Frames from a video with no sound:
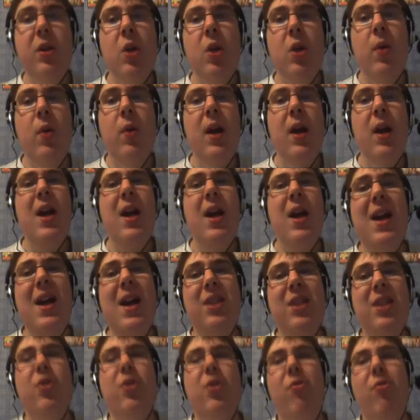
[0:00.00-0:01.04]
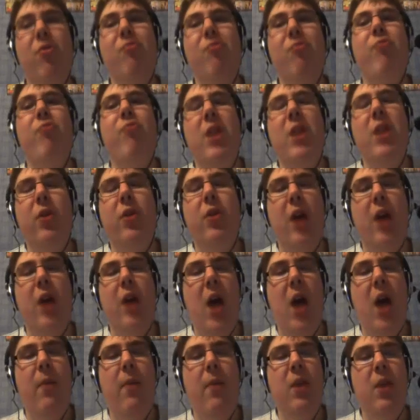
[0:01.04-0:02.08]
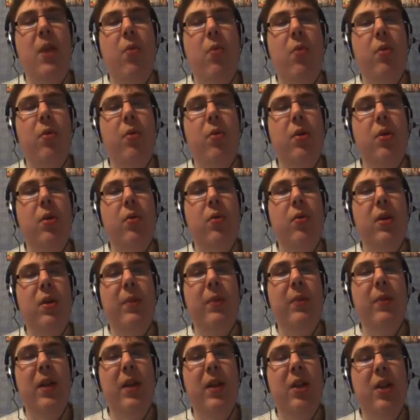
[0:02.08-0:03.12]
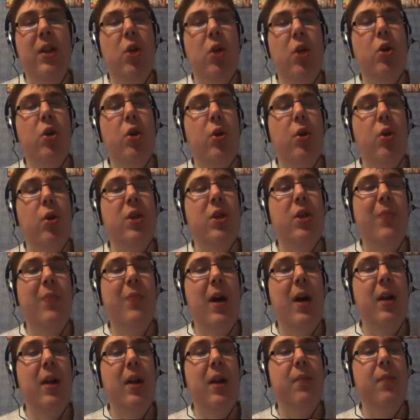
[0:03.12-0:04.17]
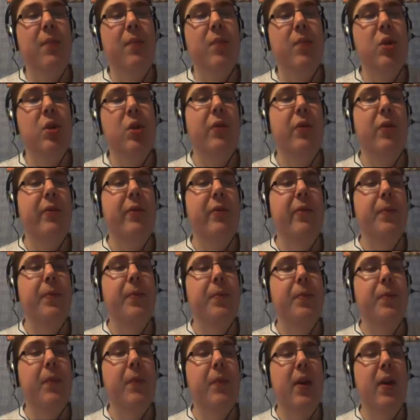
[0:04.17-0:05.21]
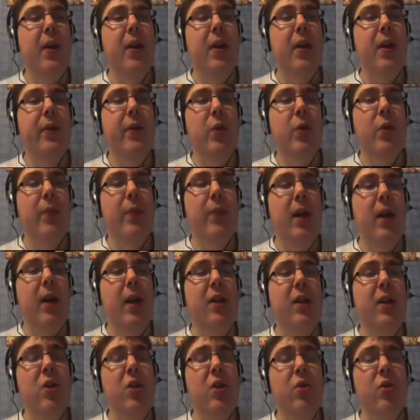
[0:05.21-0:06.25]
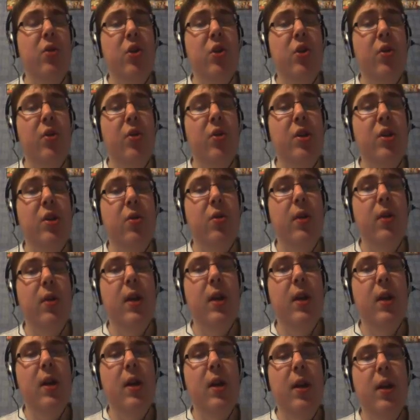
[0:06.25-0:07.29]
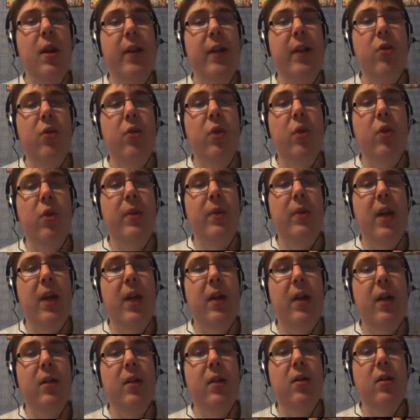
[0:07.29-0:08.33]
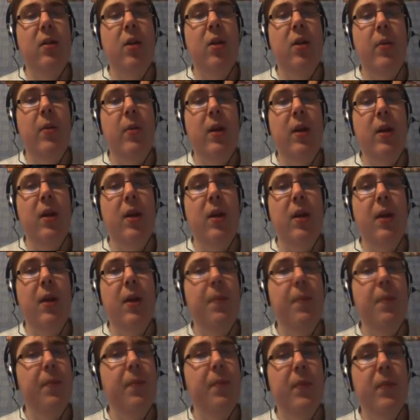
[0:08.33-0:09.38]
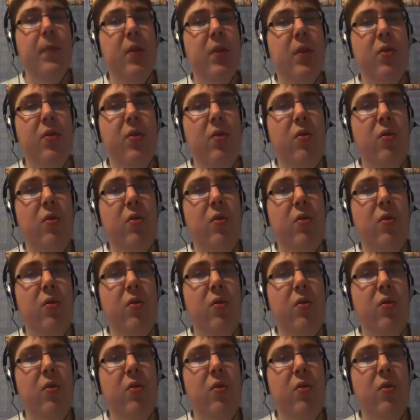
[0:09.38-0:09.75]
But if they do, it's not really going to harm anyone. I mean, it's your choice to buy stuff. If you want to buy it, it's your choice. It's not going to be there to make you.